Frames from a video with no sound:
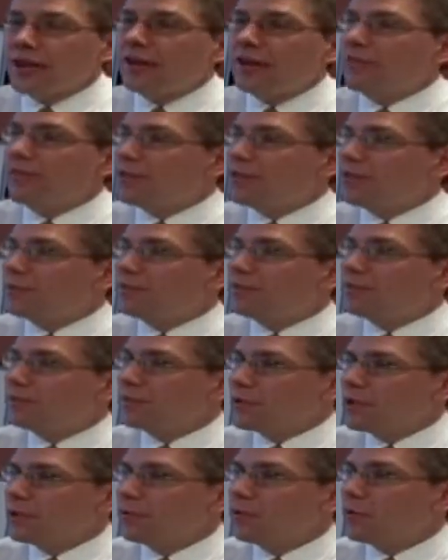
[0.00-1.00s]
that
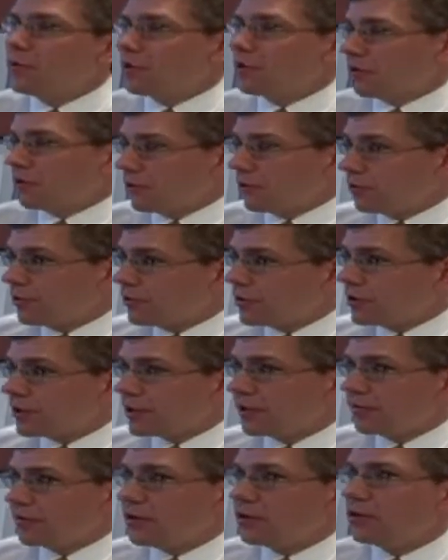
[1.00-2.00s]
people are hurting,
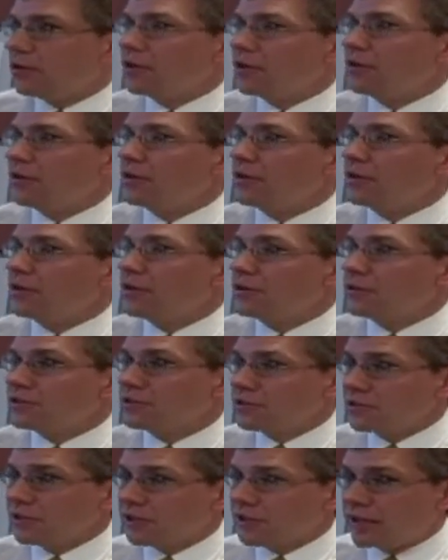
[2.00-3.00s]
and there is
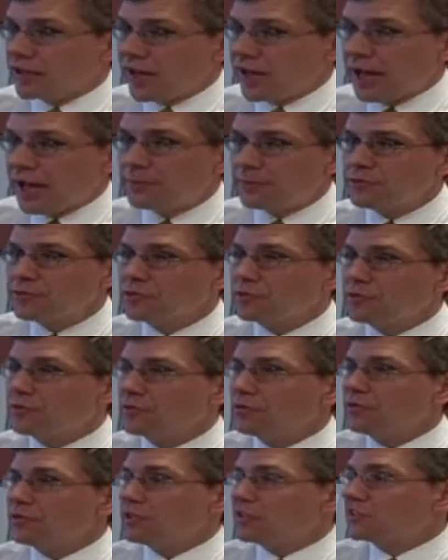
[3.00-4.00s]
an
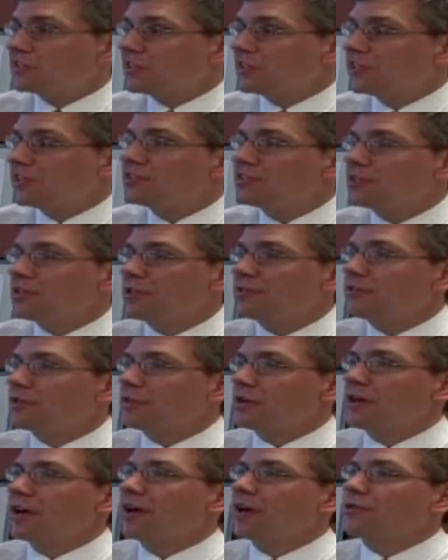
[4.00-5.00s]
absolute necessity for
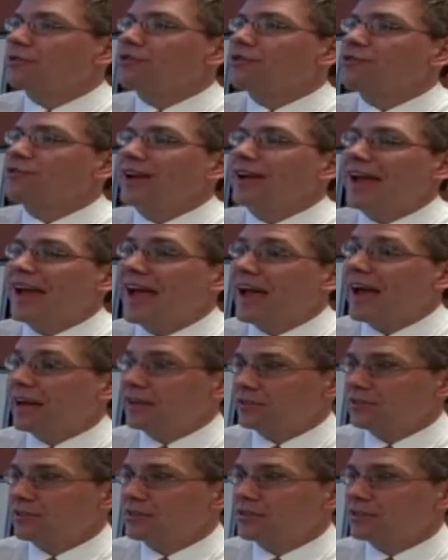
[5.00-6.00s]
Congress to
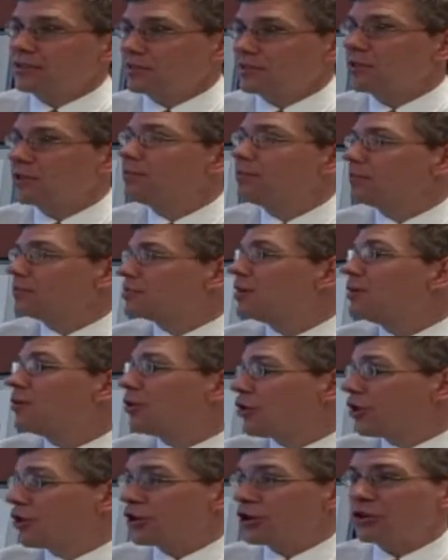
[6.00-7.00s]
act, because some would
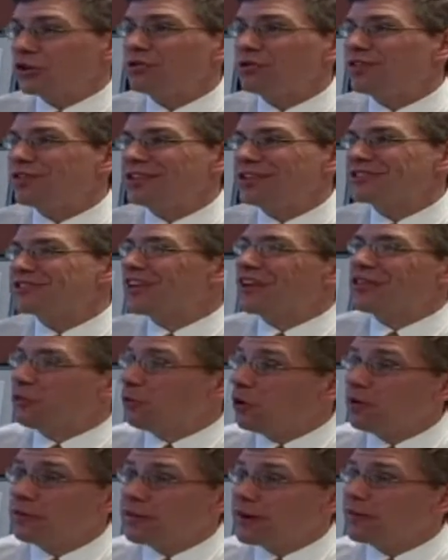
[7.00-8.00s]
argue that it's not the
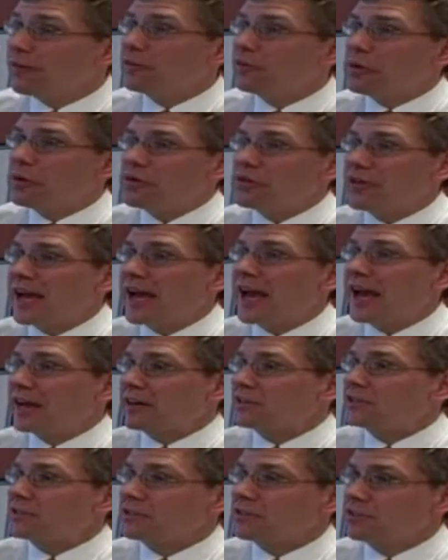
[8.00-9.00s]
role of government to
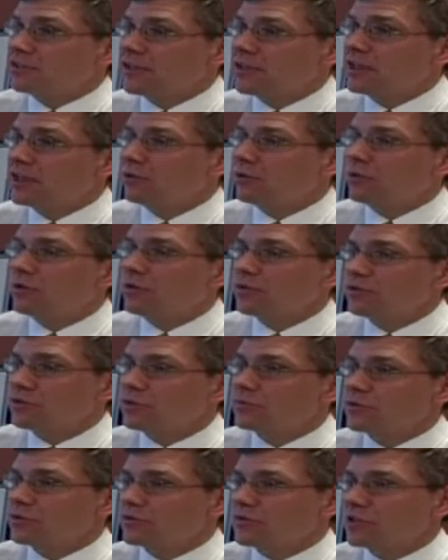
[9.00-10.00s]
act and to take a role in
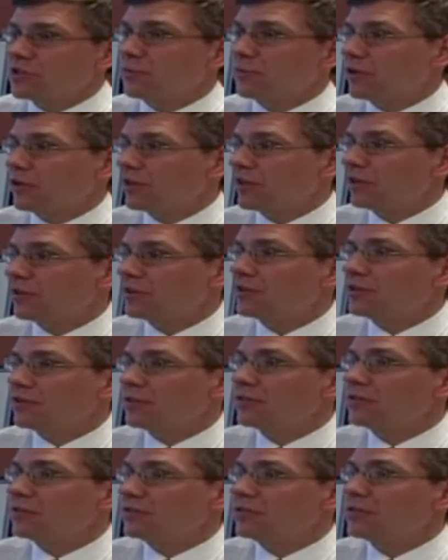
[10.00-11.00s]
terms of stimulating
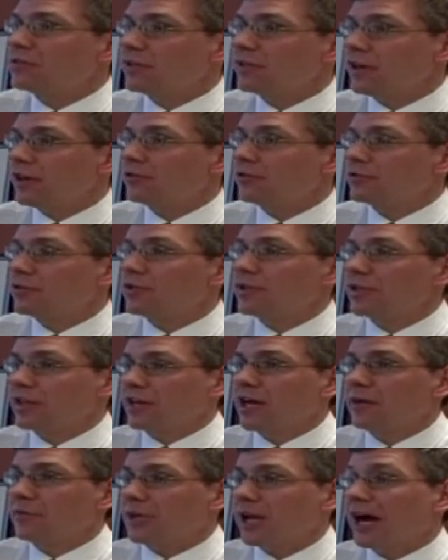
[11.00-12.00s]
the downturn in the
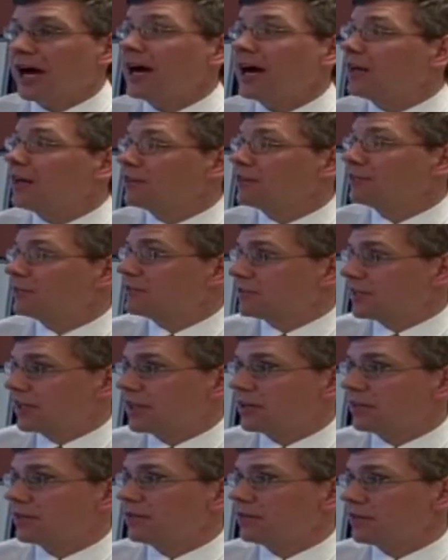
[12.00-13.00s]
economy. I take
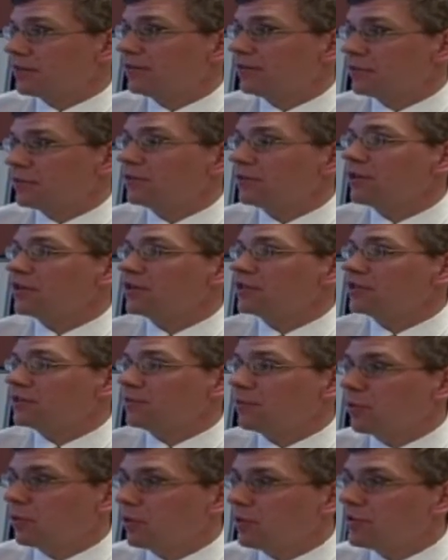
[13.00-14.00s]
a view that it is
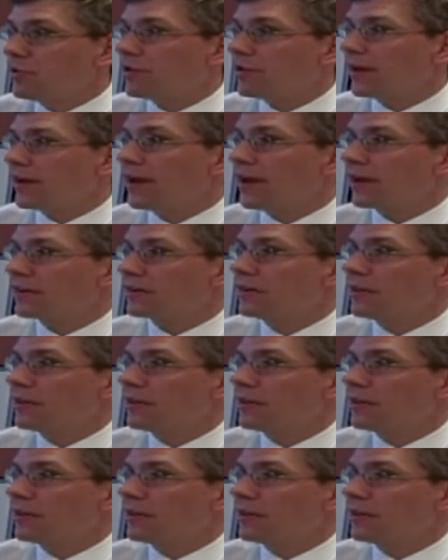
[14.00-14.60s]
important to act,